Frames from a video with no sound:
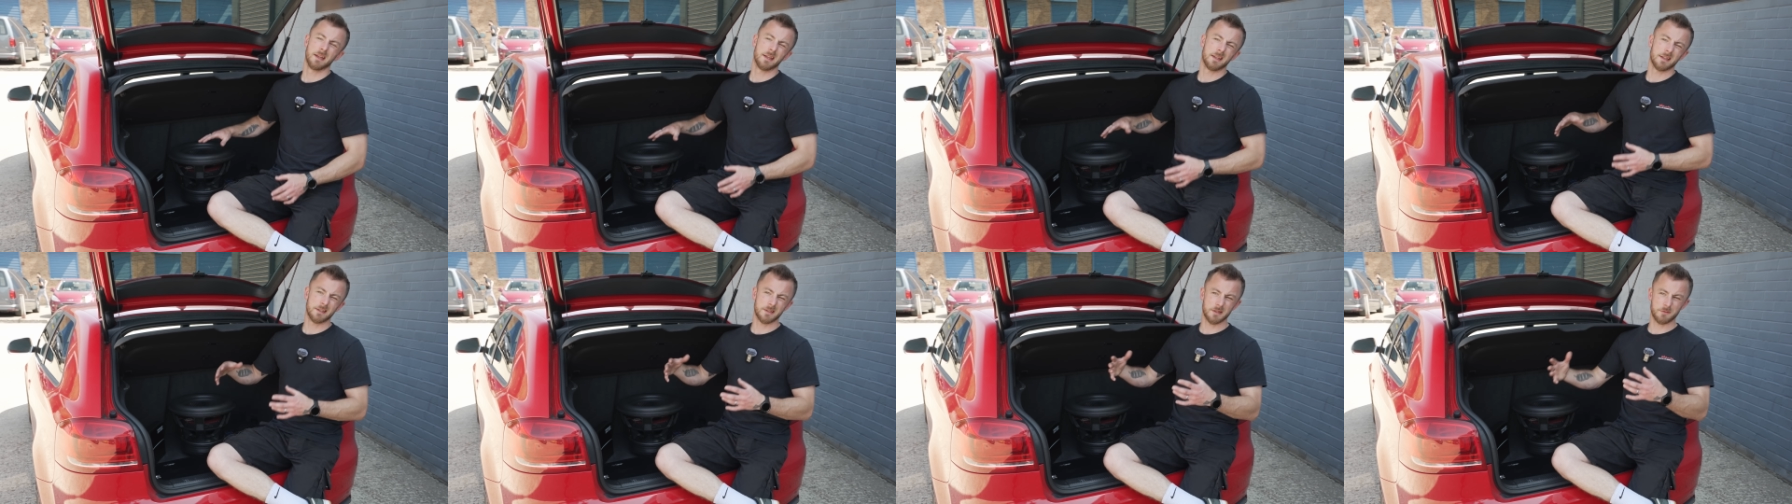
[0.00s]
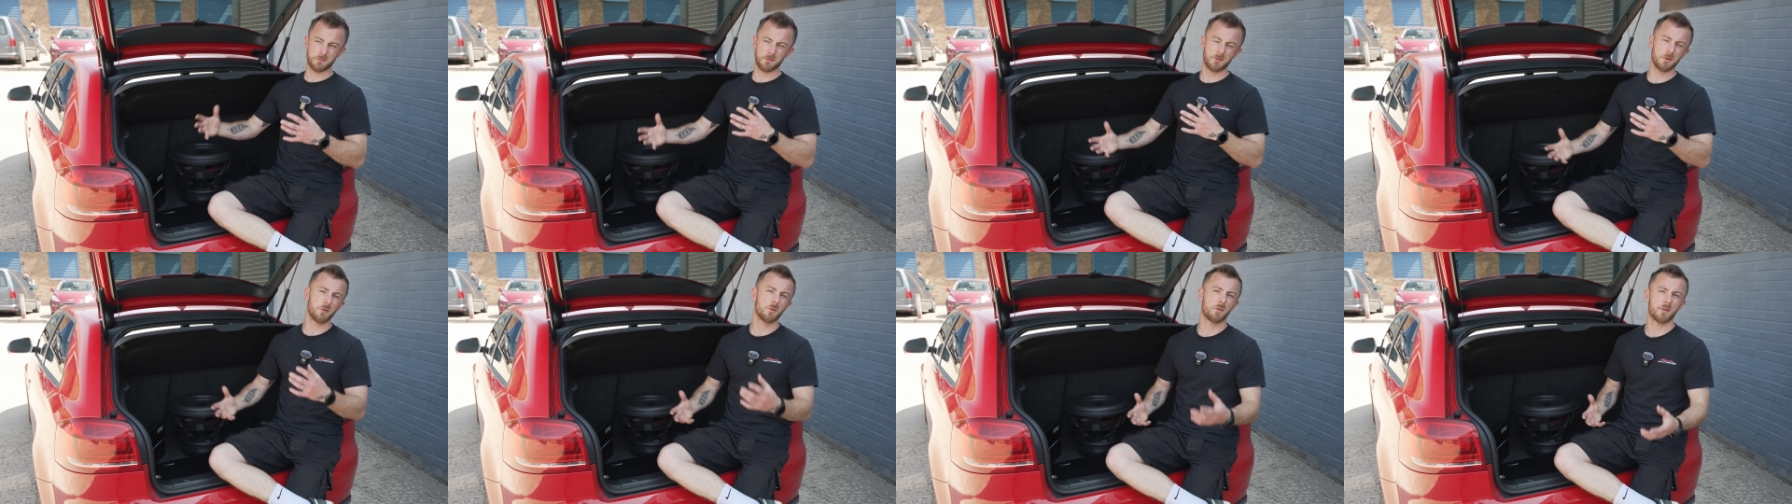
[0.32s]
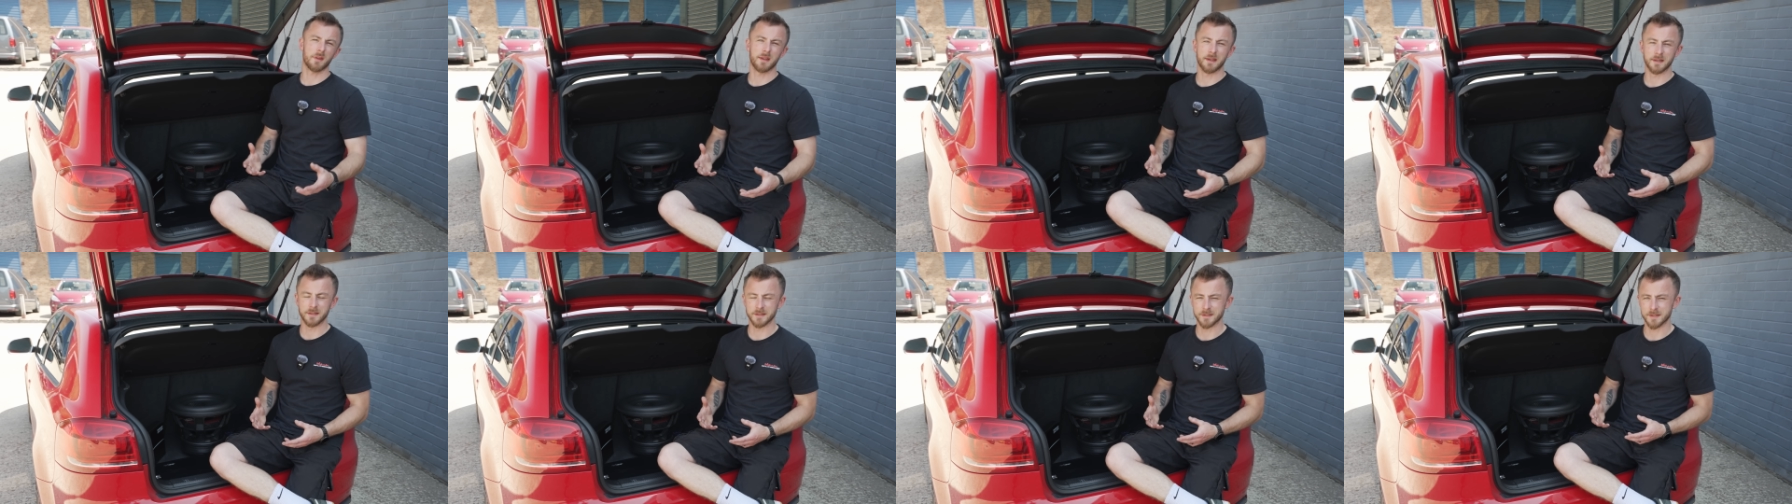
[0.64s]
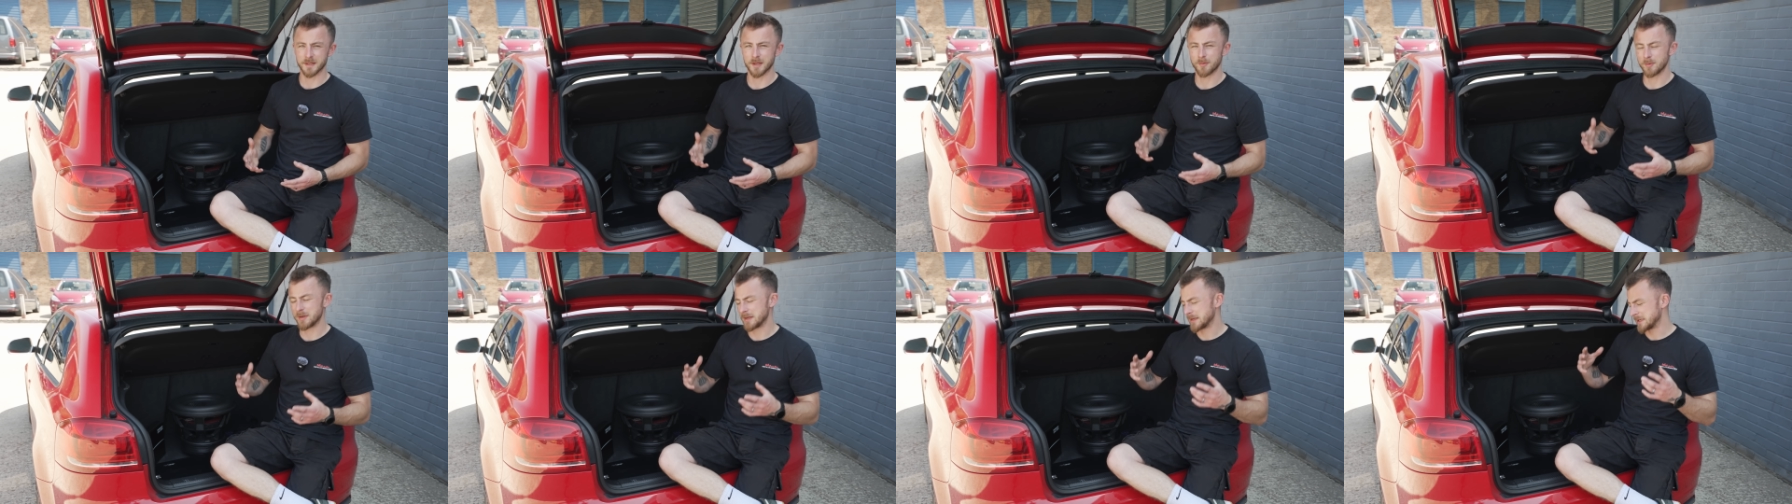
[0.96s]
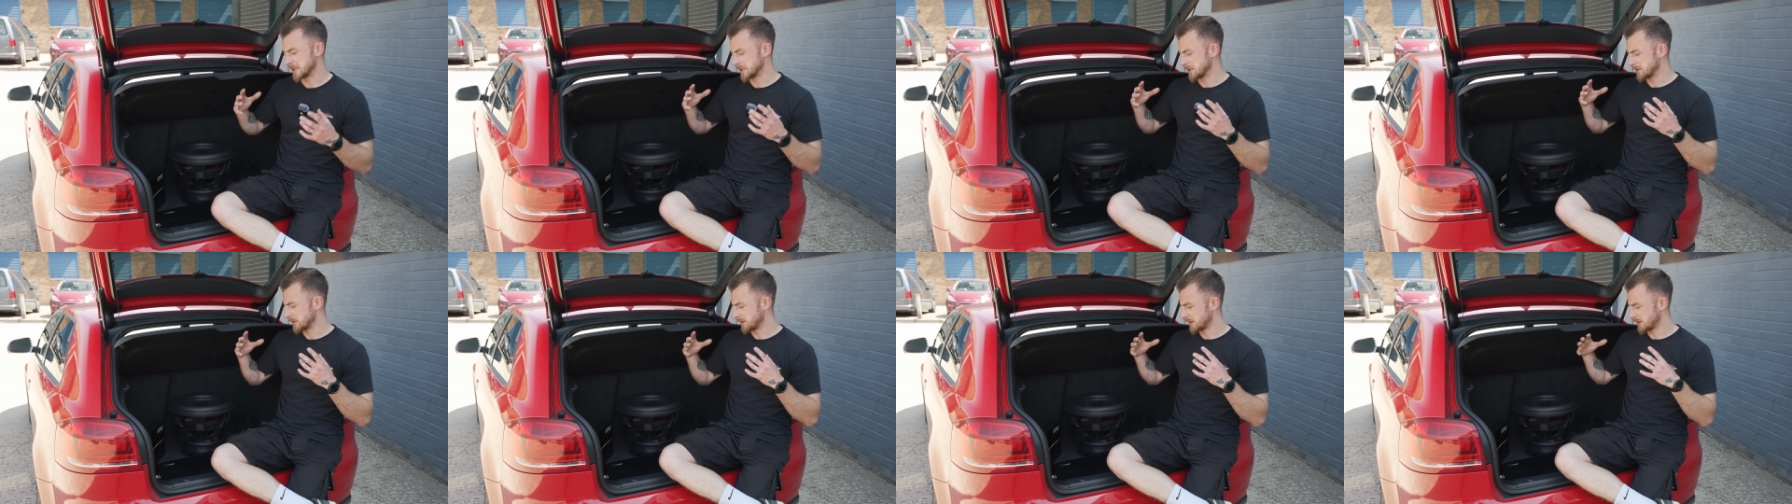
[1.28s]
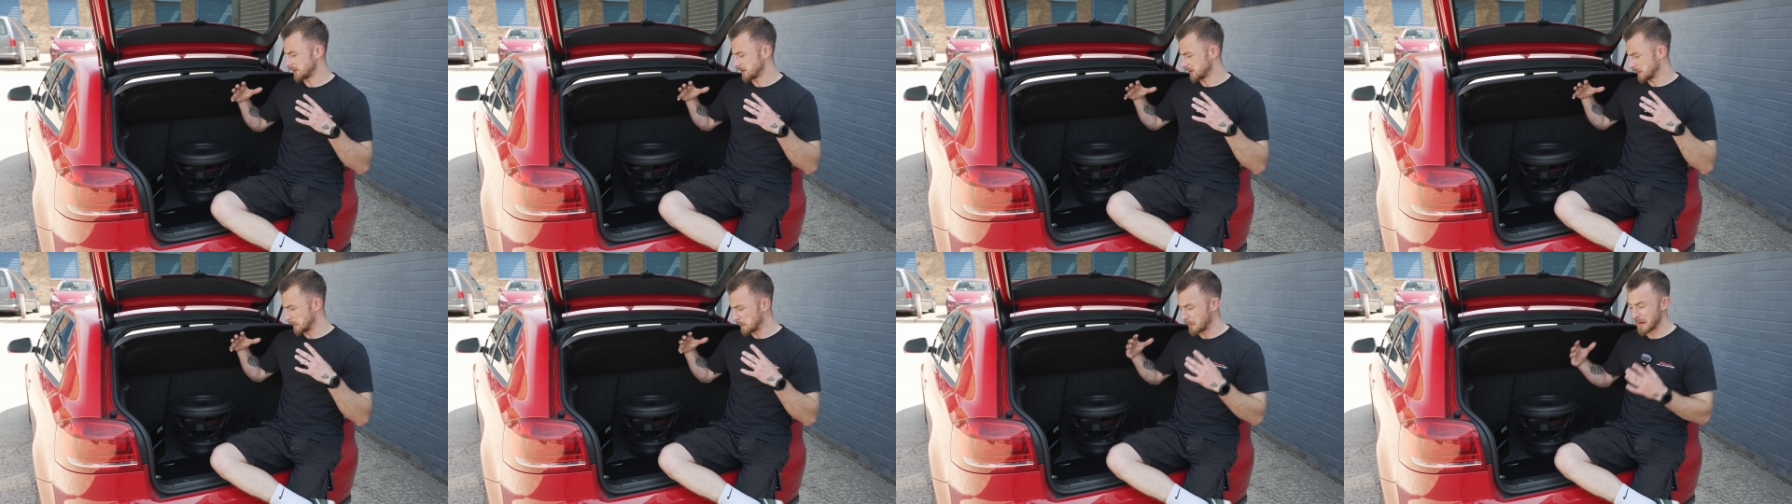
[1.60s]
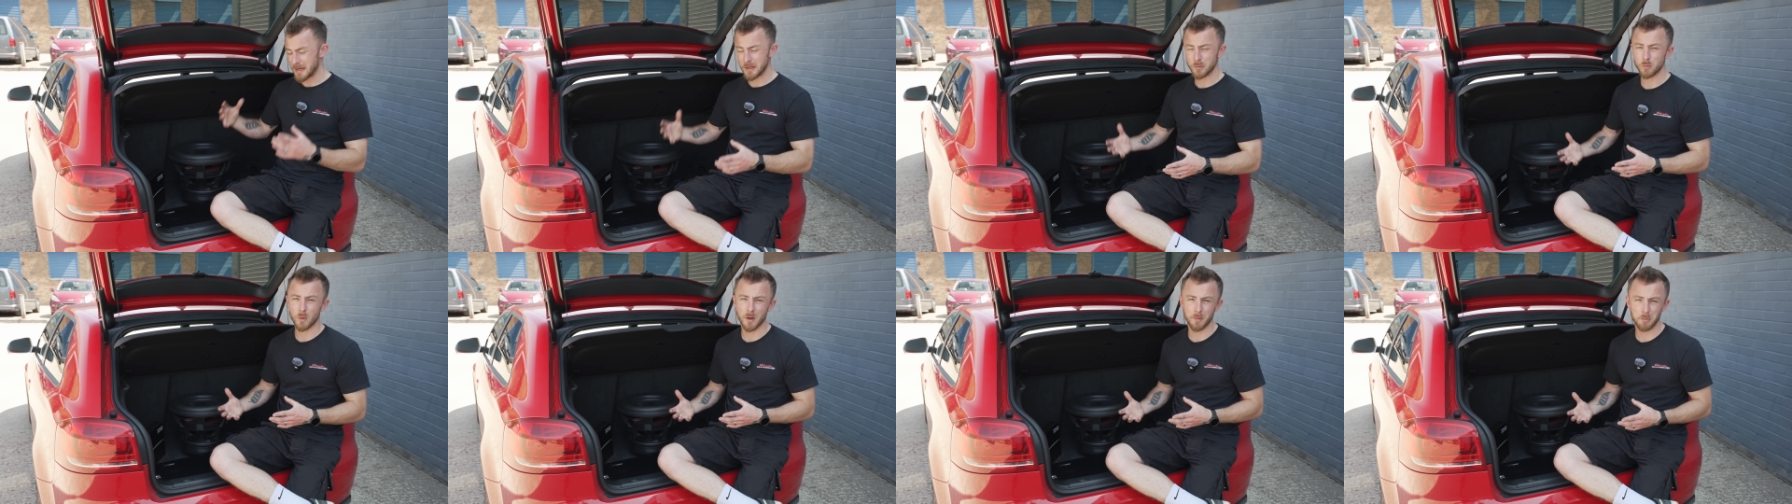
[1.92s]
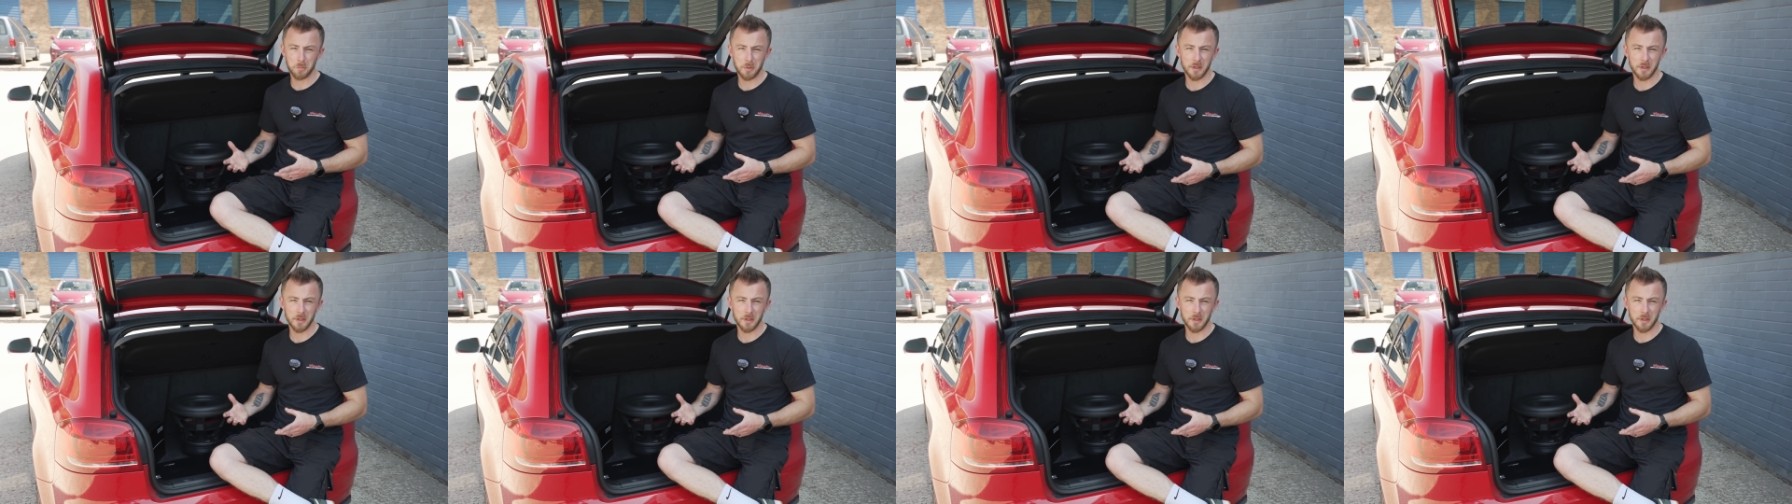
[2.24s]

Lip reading: is a few things. I mean, the main one